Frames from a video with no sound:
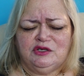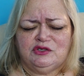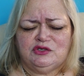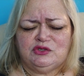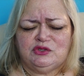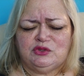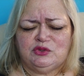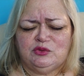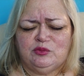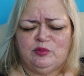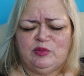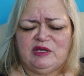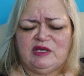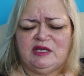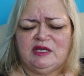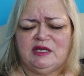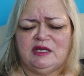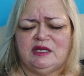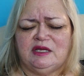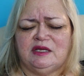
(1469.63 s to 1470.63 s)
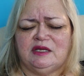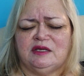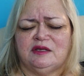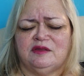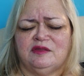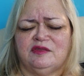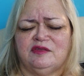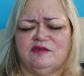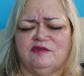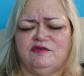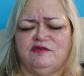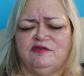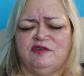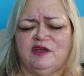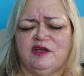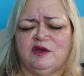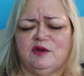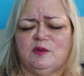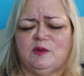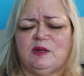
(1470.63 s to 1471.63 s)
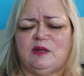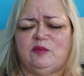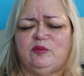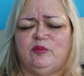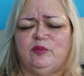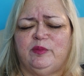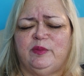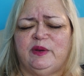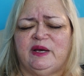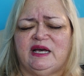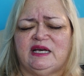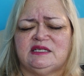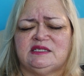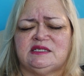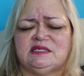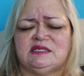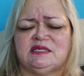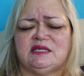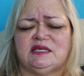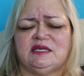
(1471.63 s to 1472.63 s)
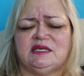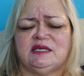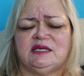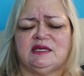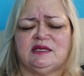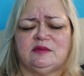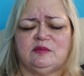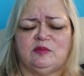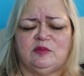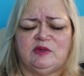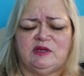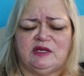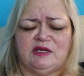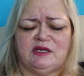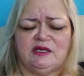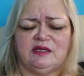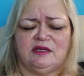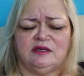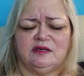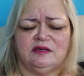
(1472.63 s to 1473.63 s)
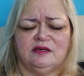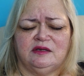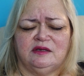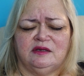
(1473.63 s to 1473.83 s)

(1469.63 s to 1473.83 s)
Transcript: to be the very best they can be,